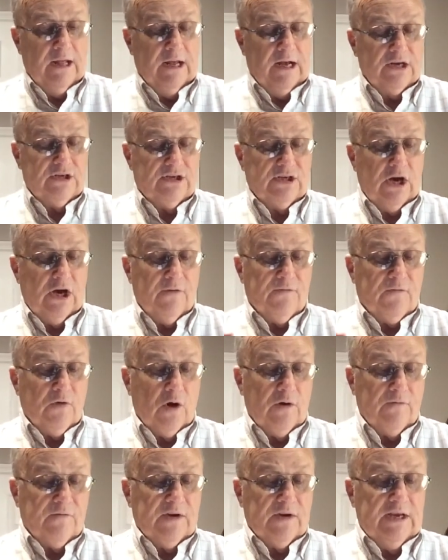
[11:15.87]
A soft
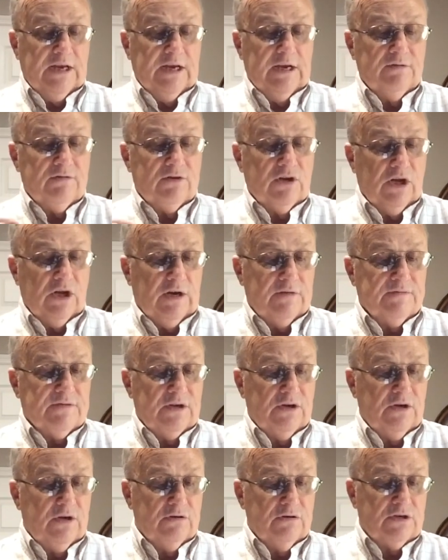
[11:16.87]
heart forgives, loves,
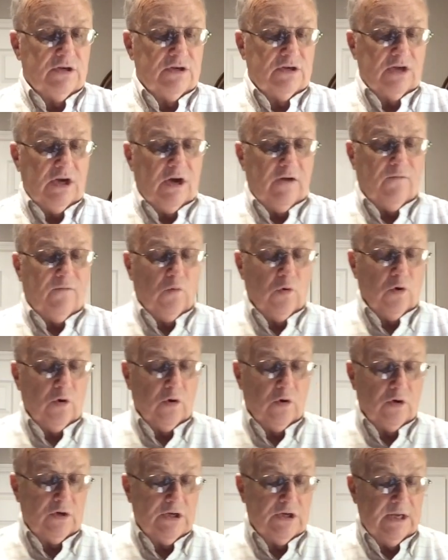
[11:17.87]
and uses soft
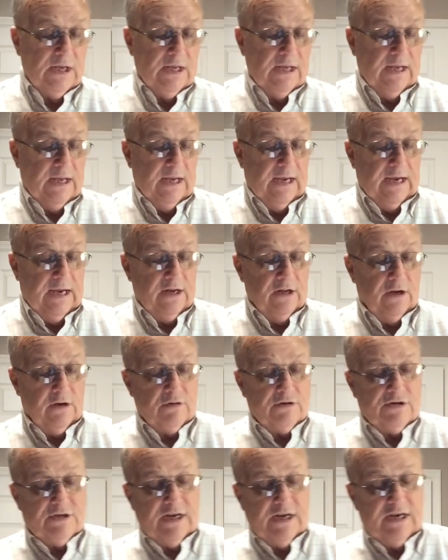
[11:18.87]
words. It
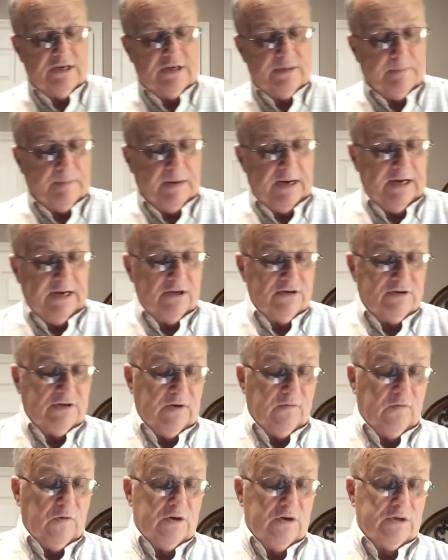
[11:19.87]
understands that pain and
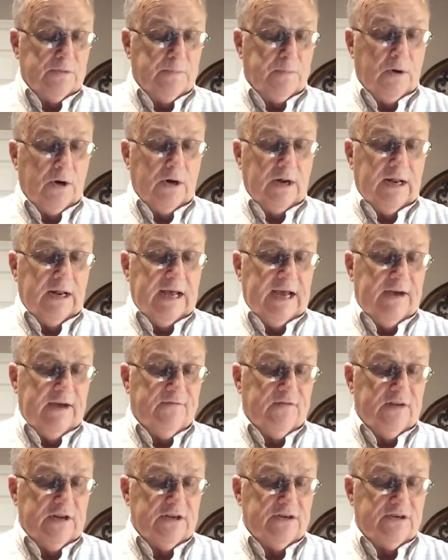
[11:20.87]
suffering is a part of
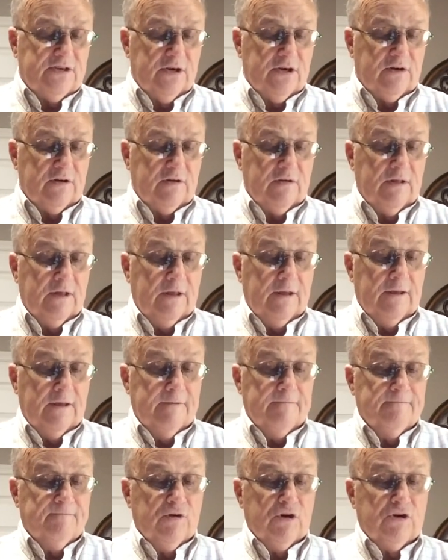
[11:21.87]
life, and instead of
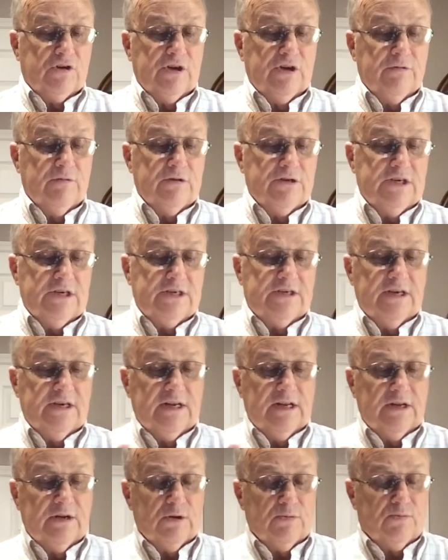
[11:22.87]
fiercely resisting
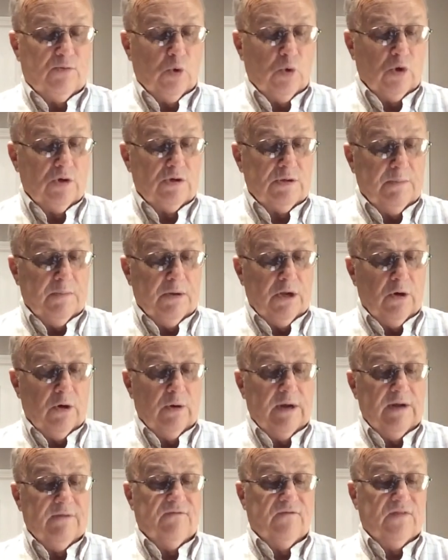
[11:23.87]
it, absorbs a blow.
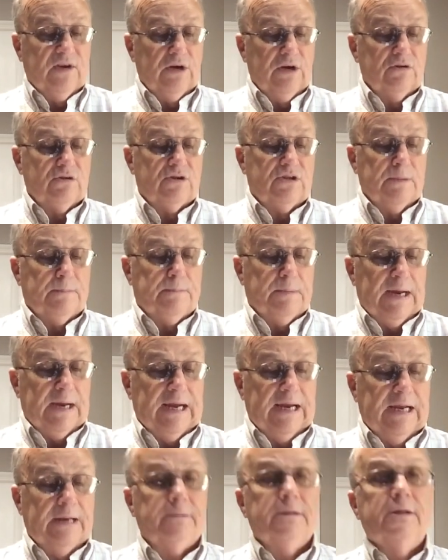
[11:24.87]
It feels the
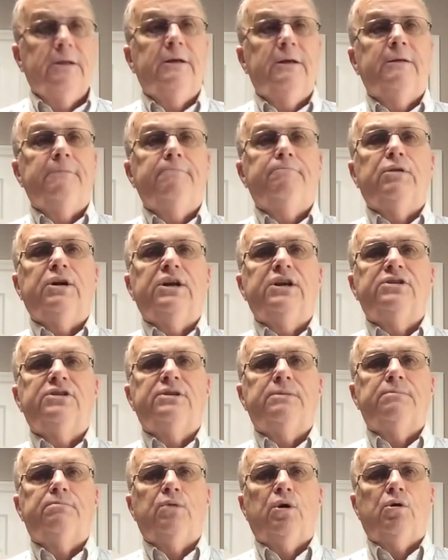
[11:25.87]
pain, but
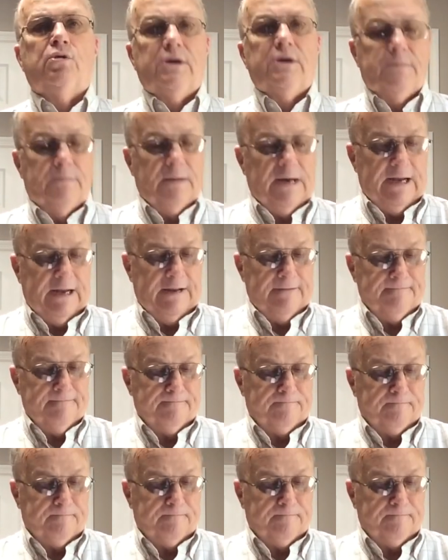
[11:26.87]
isn't broken by it.